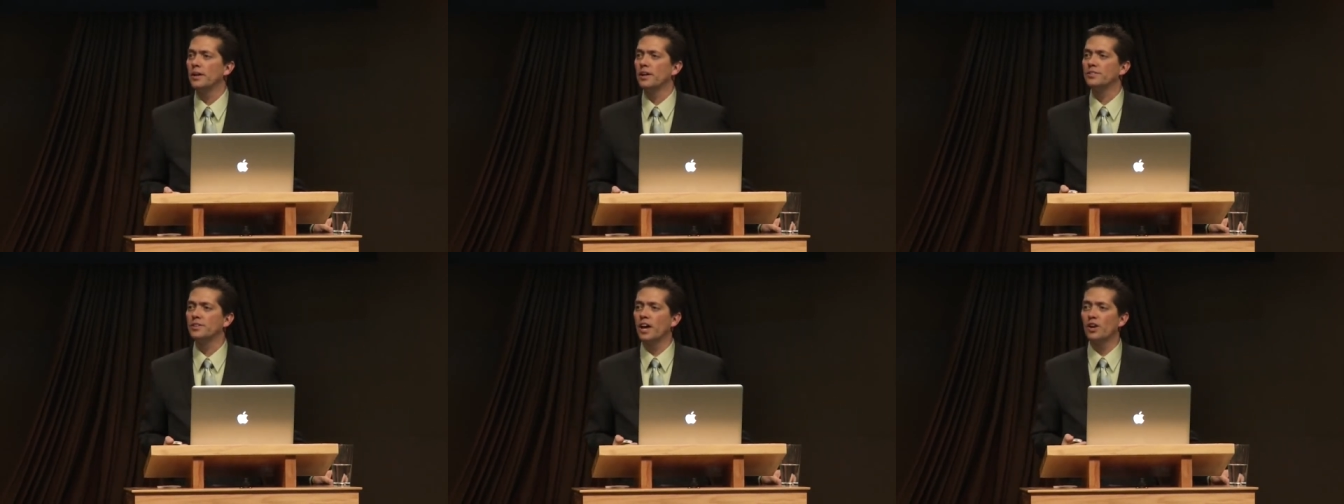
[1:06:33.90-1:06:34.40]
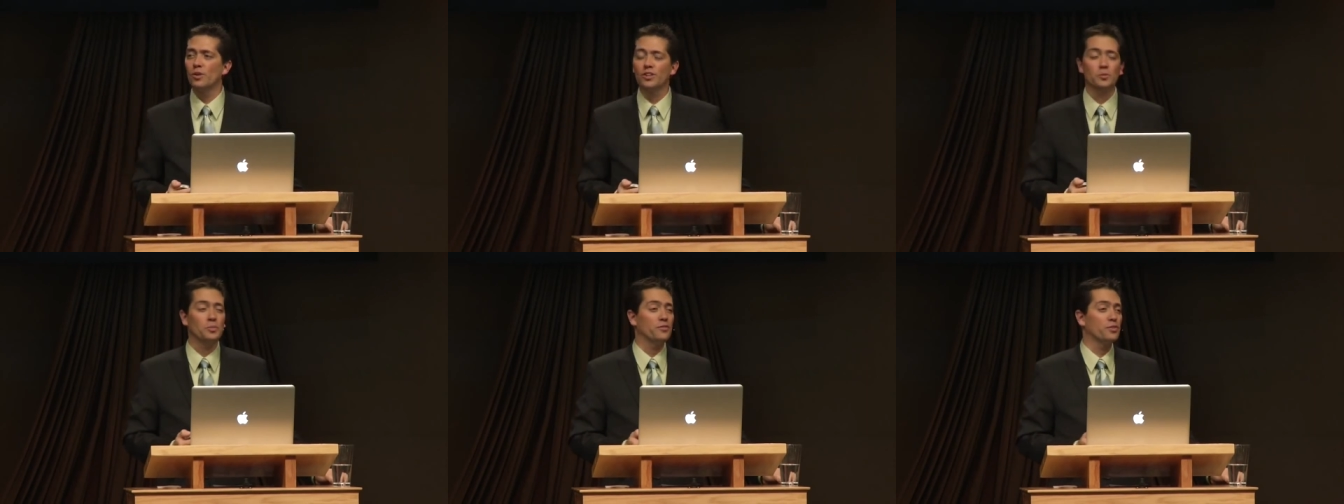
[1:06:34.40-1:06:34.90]
And that's not a
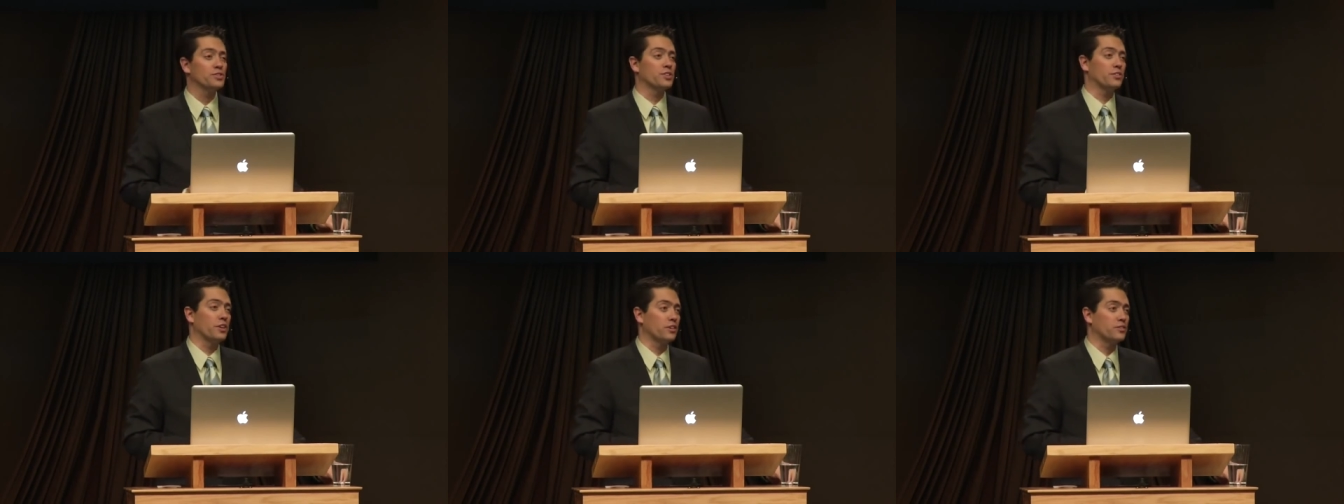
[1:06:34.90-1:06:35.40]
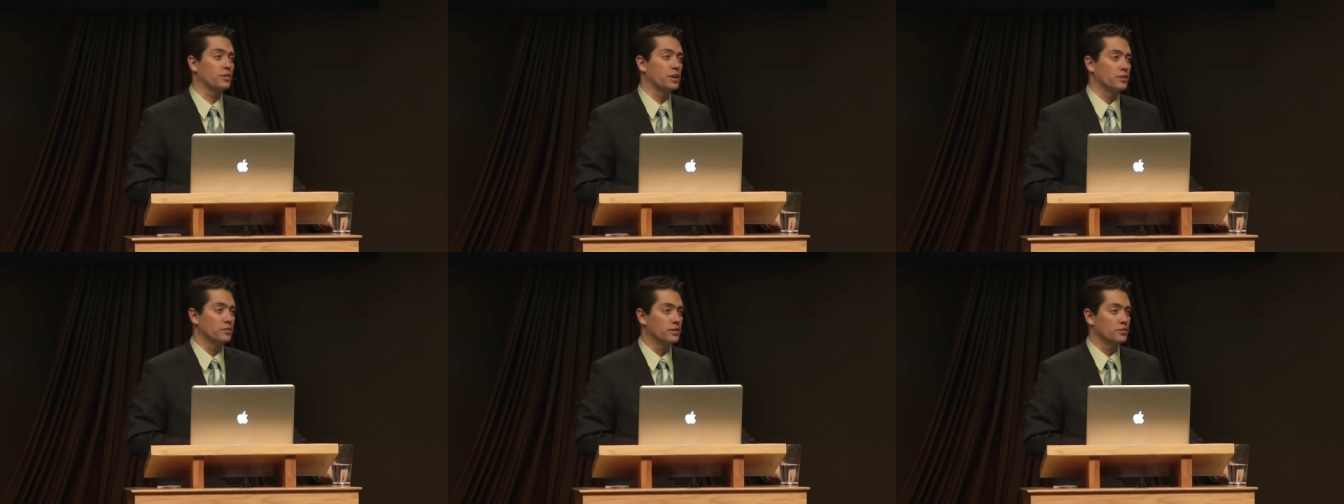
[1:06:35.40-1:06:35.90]
recipe for success,
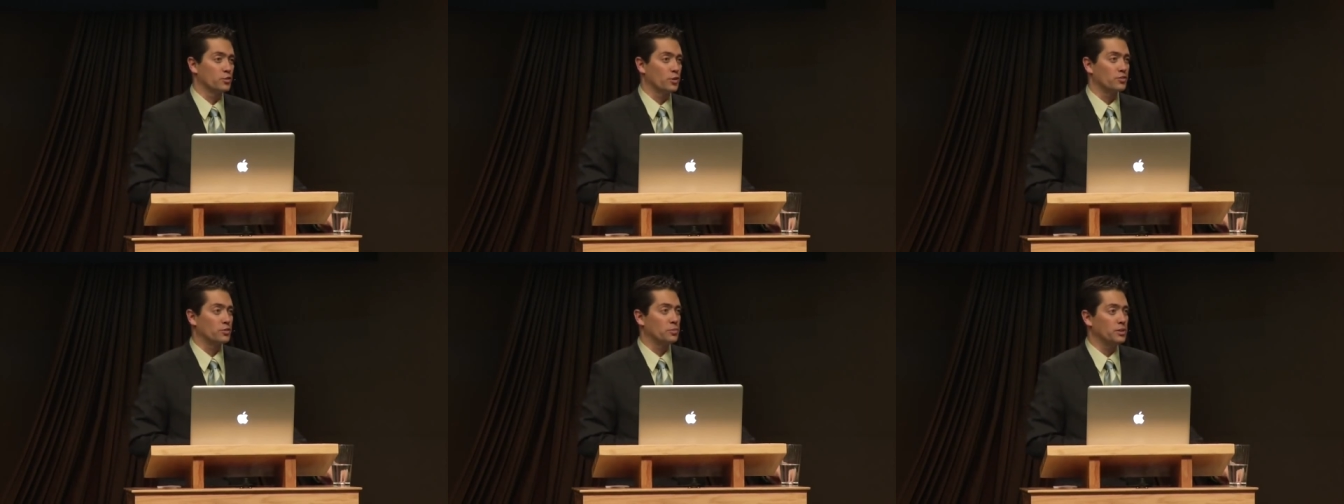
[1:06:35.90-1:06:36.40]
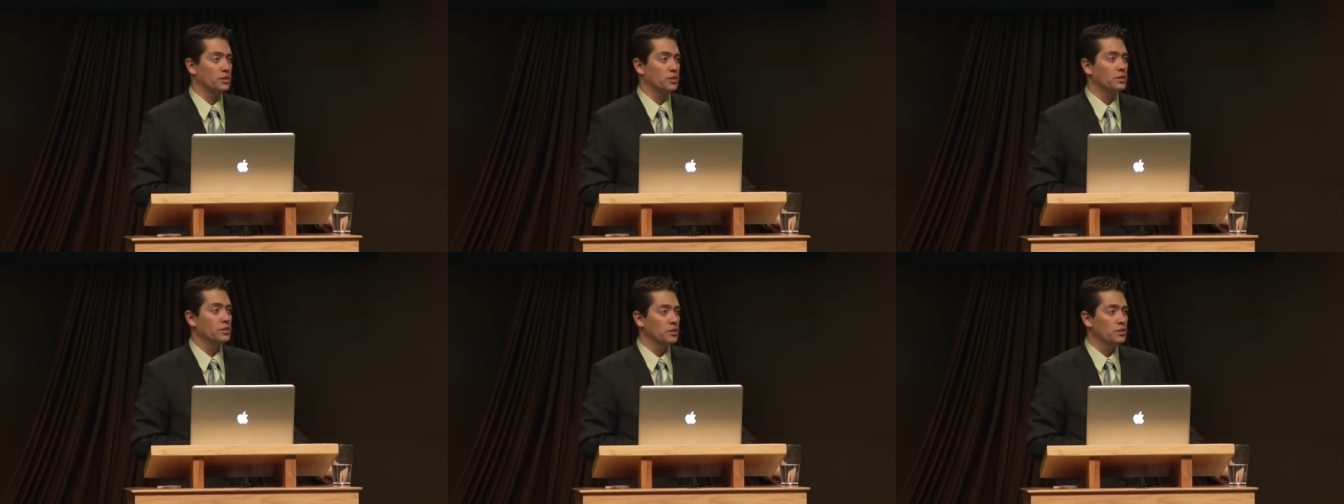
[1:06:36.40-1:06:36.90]
friends. It's a recipe
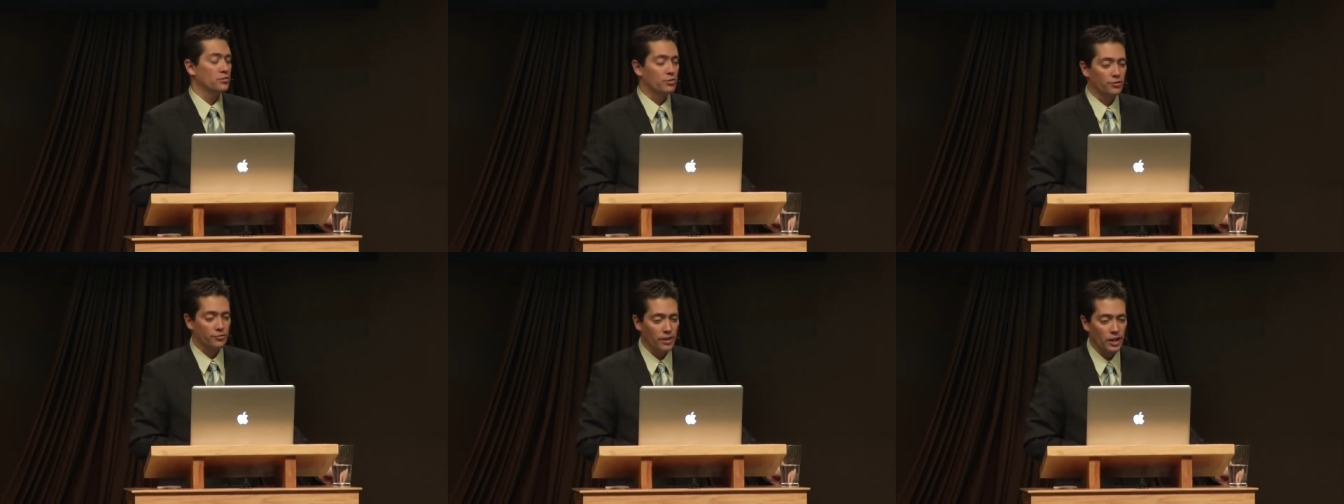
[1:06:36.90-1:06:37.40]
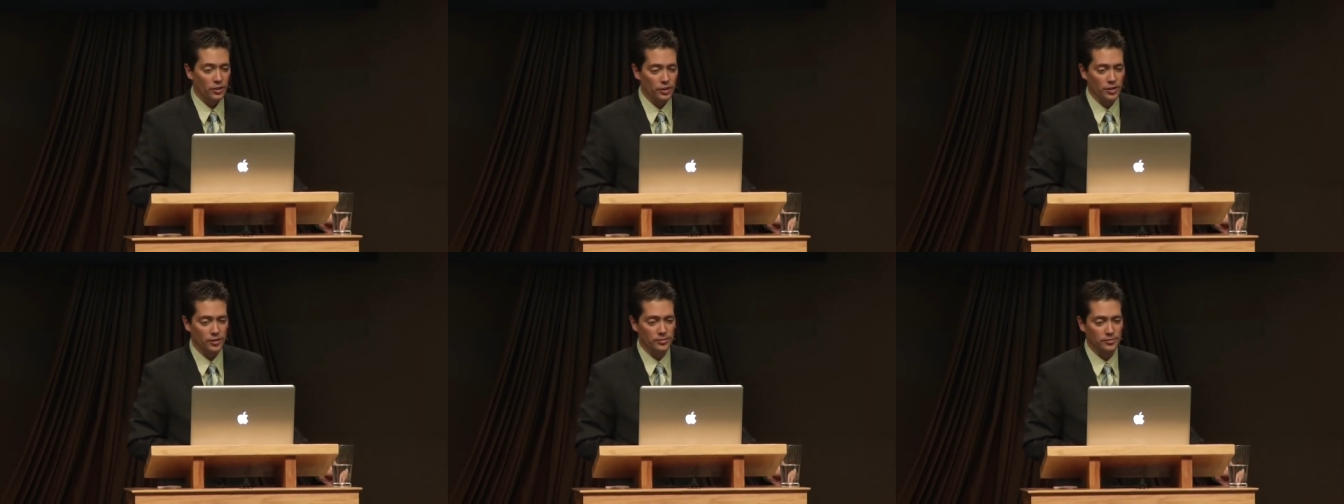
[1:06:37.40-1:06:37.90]
for
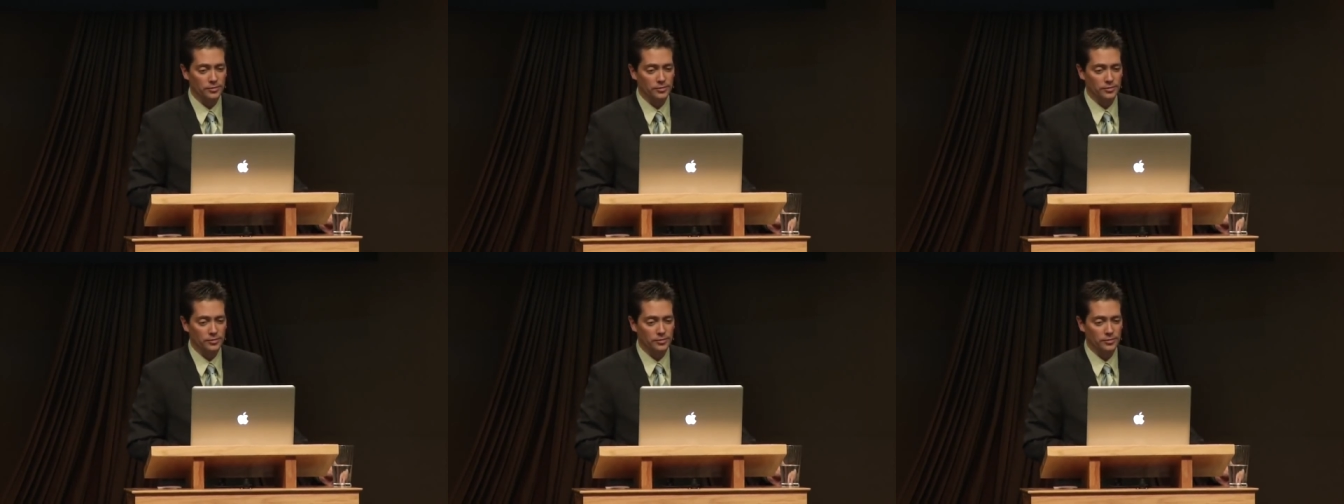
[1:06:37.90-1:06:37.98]
failure.